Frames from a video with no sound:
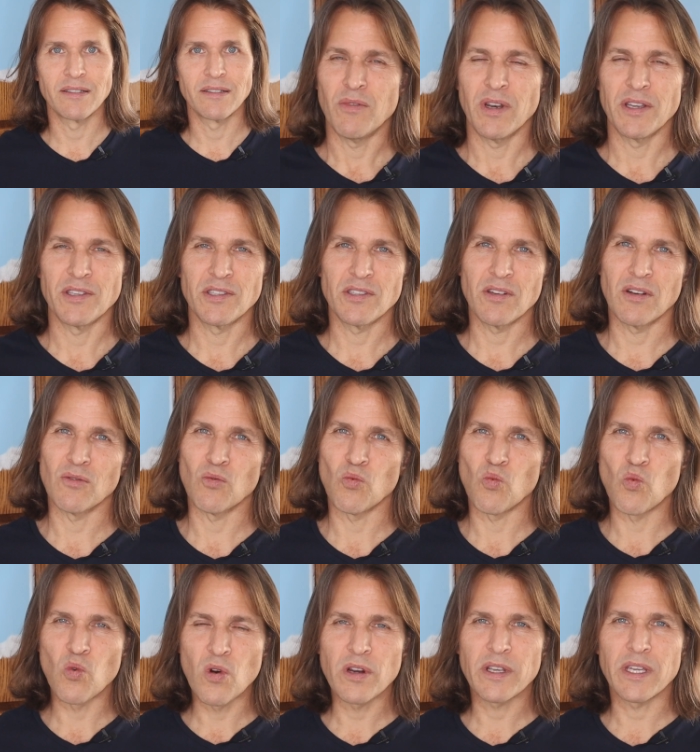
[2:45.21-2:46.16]
When I
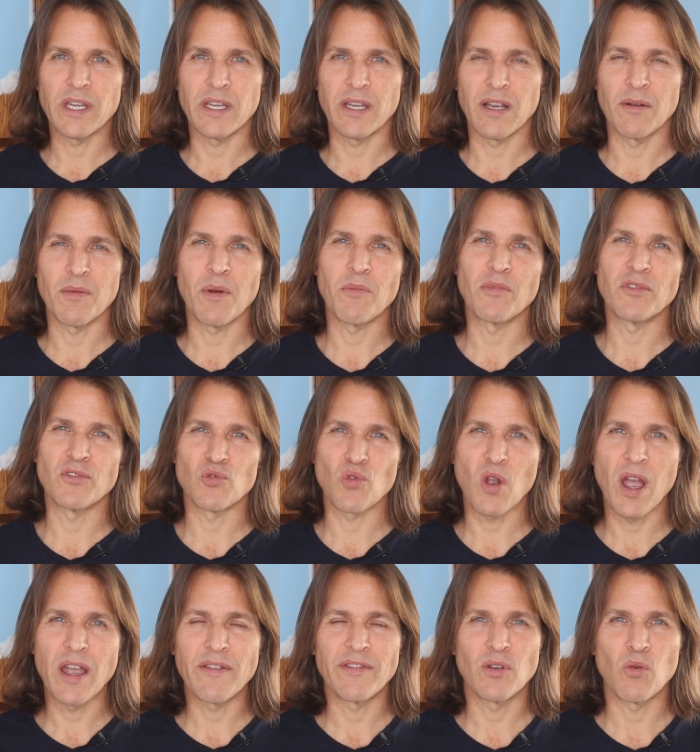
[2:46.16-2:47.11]
started working, I remember
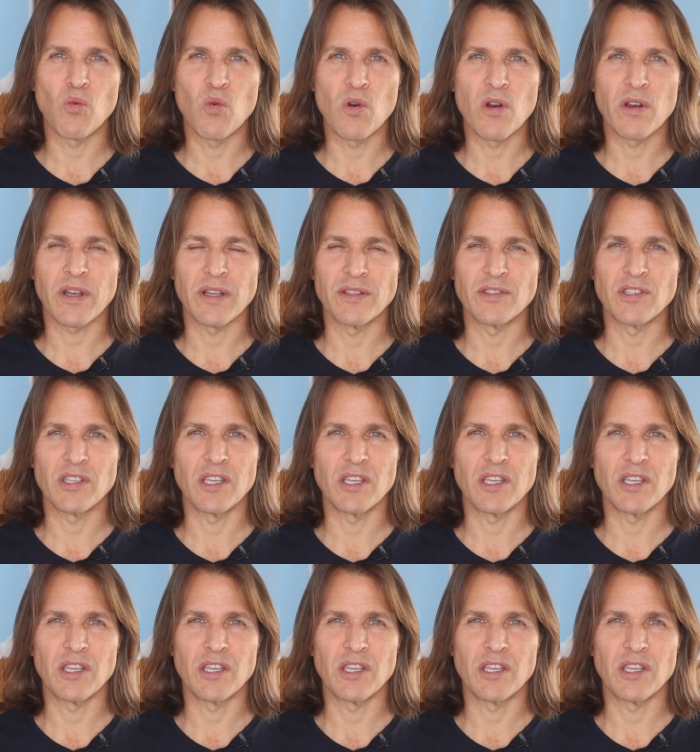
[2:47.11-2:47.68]
driving to work and